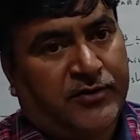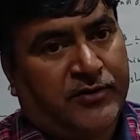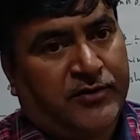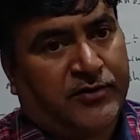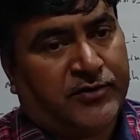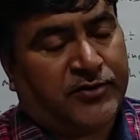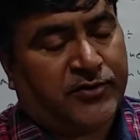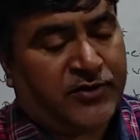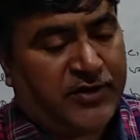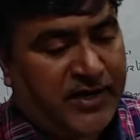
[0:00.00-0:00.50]

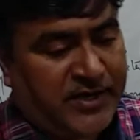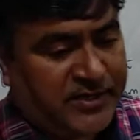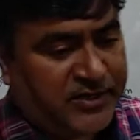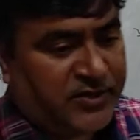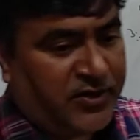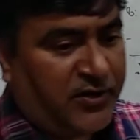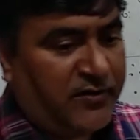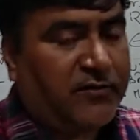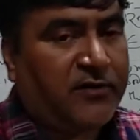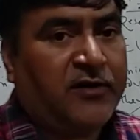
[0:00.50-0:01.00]
So that's
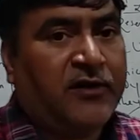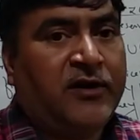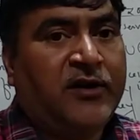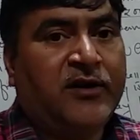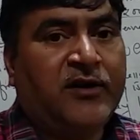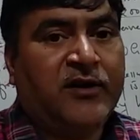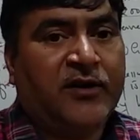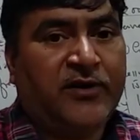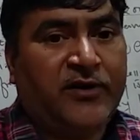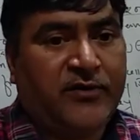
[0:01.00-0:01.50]
all
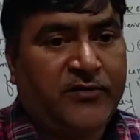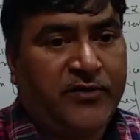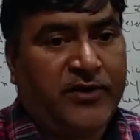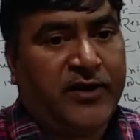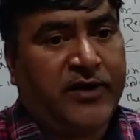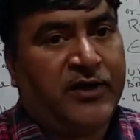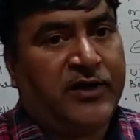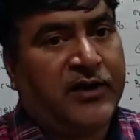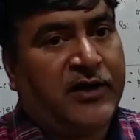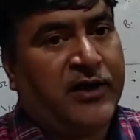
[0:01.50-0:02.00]
for
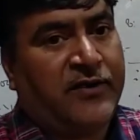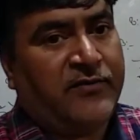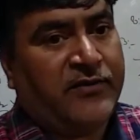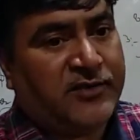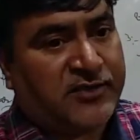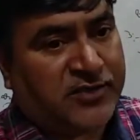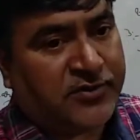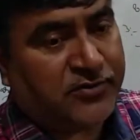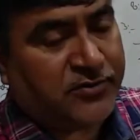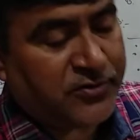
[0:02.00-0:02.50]
today. I will
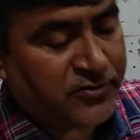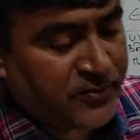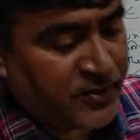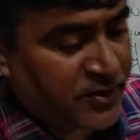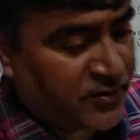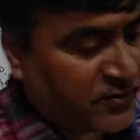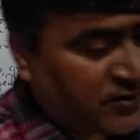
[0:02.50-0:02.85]
see you tomorrow.